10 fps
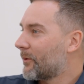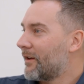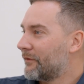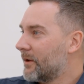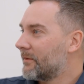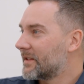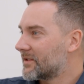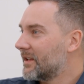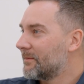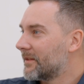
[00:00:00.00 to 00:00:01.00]
quite a few in the
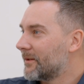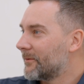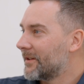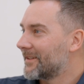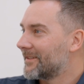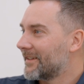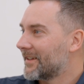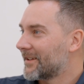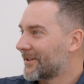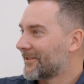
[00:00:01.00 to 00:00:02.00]
team that were,
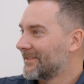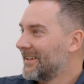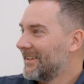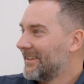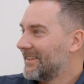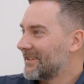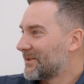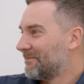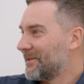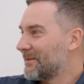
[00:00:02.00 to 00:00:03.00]

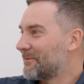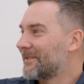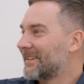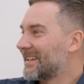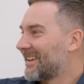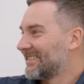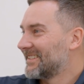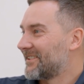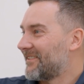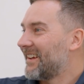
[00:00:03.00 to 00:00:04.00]
let's put it bluntly,
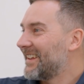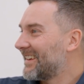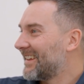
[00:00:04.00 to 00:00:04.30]
crying